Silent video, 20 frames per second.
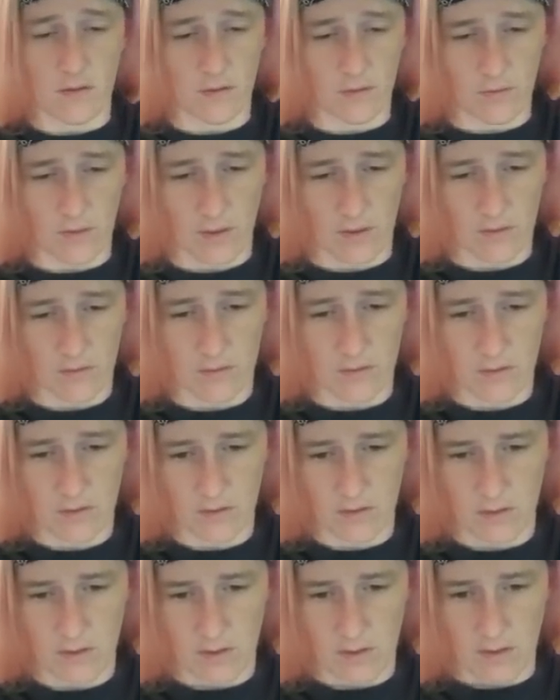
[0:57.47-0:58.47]
who
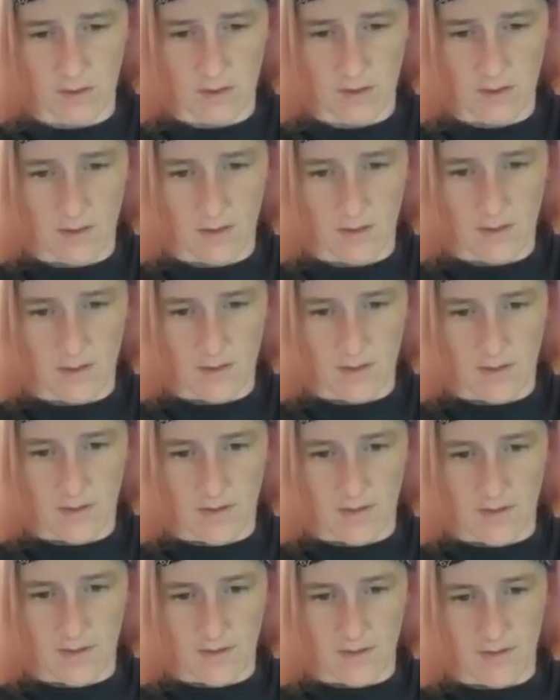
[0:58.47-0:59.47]
knows?
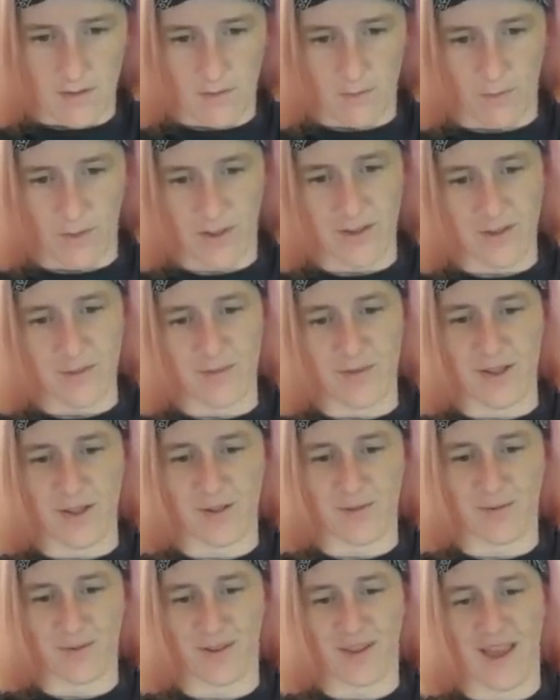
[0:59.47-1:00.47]
William
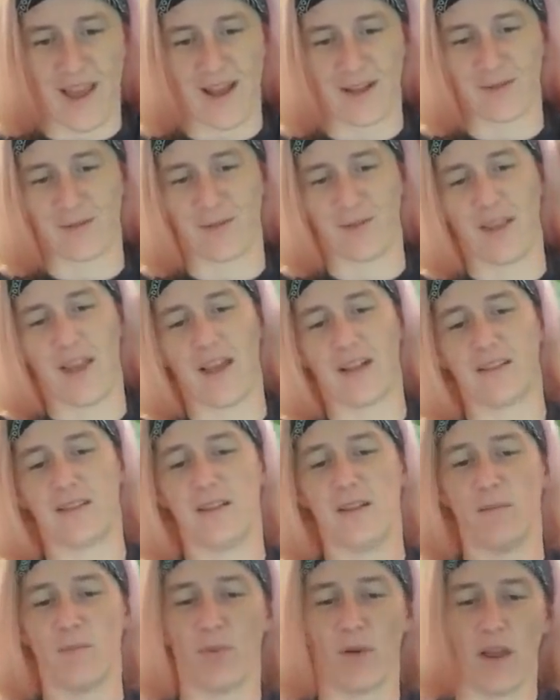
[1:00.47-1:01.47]
says relax,
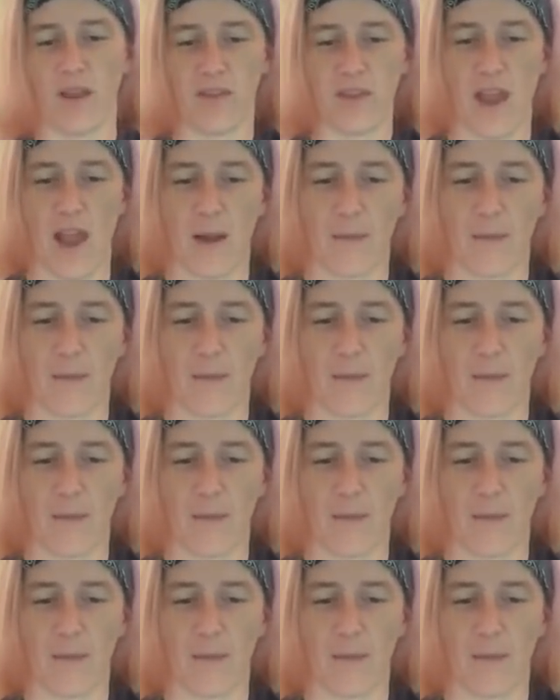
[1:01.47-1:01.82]
relax, deep breath.